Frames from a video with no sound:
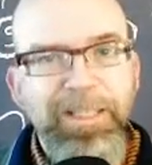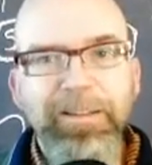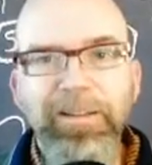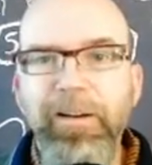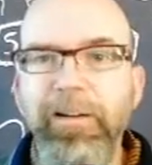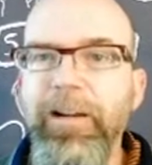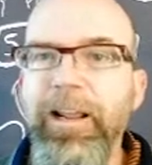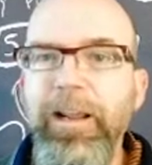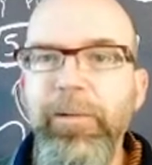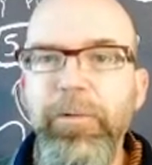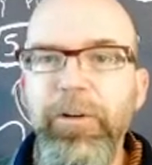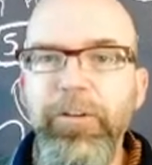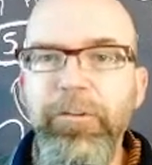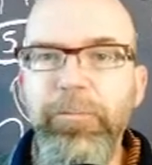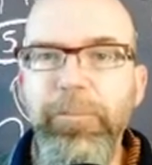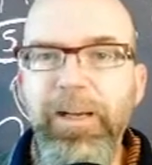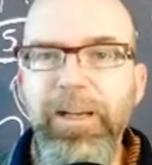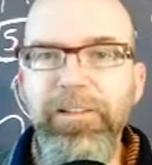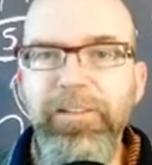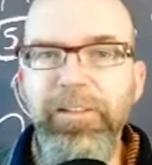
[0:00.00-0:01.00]
their neighbors
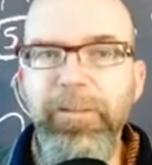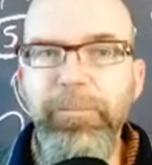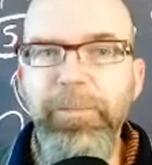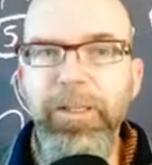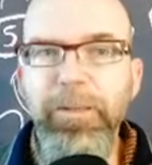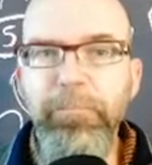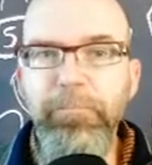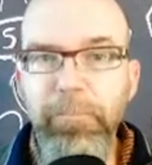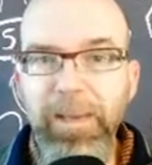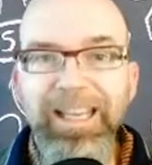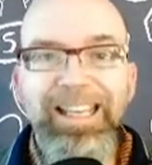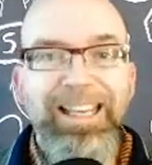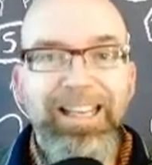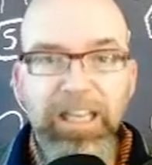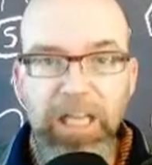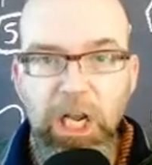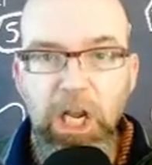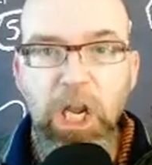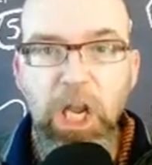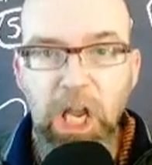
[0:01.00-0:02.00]
by simply making
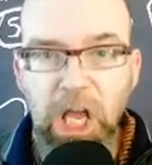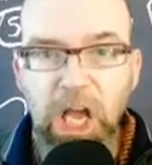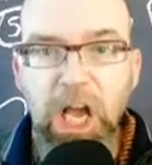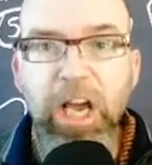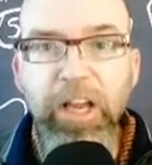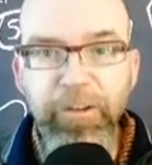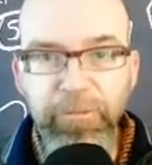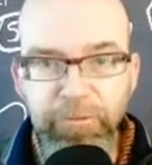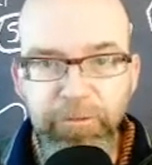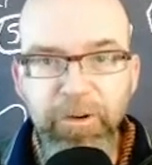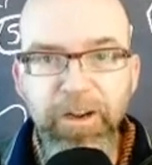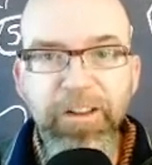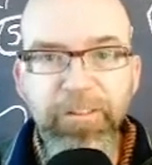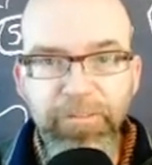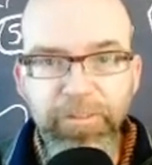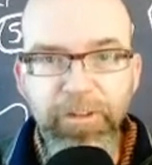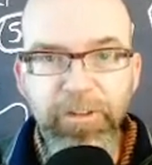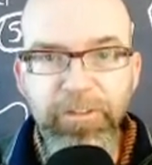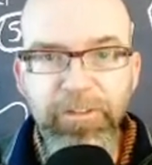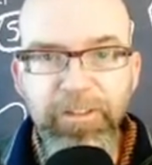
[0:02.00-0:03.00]
a lot of
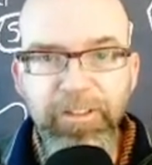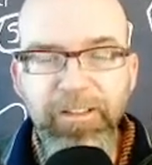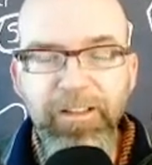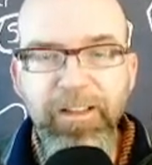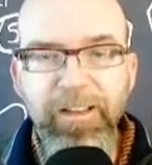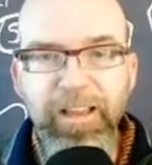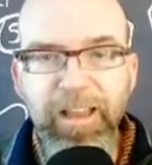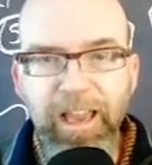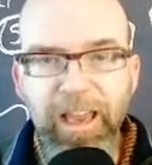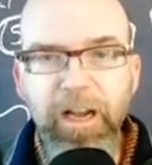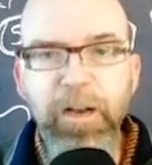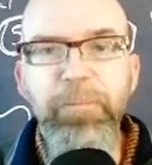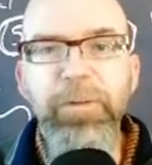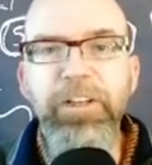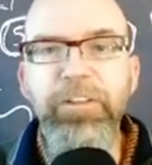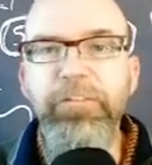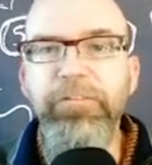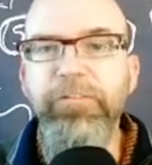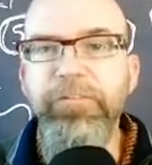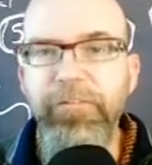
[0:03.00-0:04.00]
crayfish at a
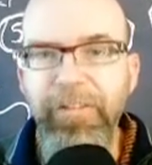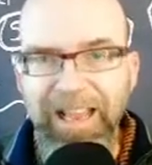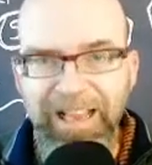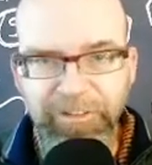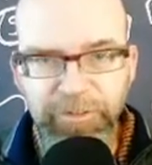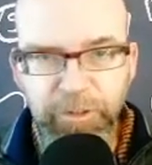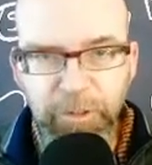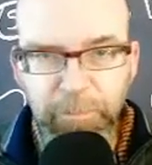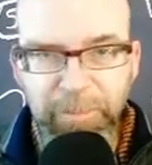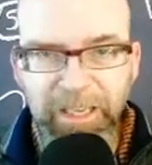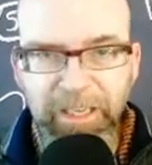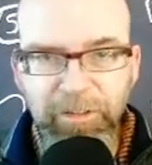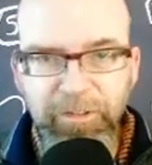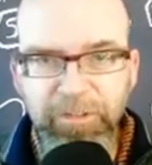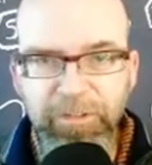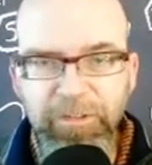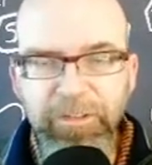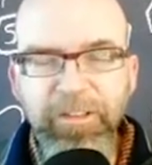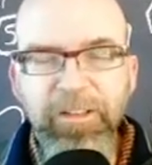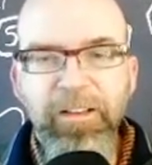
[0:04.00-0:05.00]
much faster
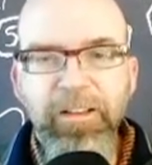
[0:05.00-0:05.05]
pace